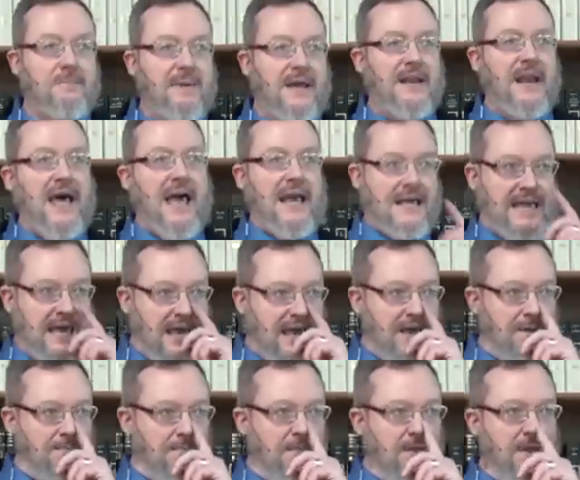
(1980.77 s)
to be like
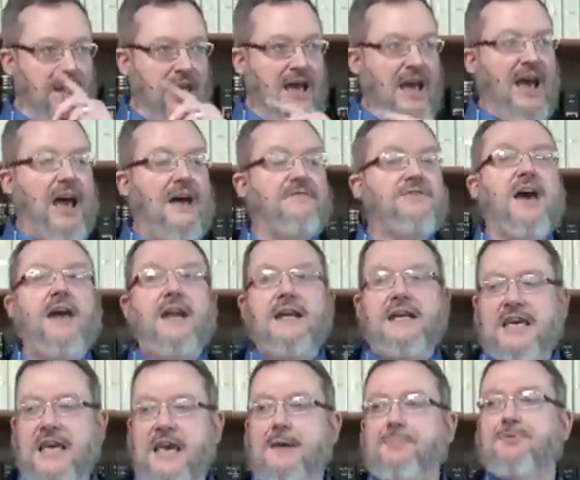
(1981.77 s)
Him, I've got to
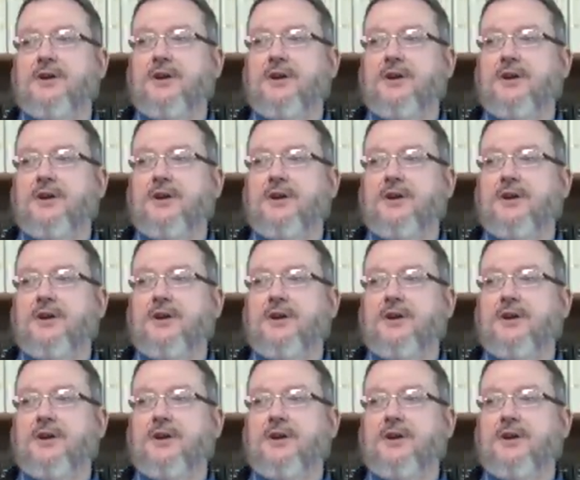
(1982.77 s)
keep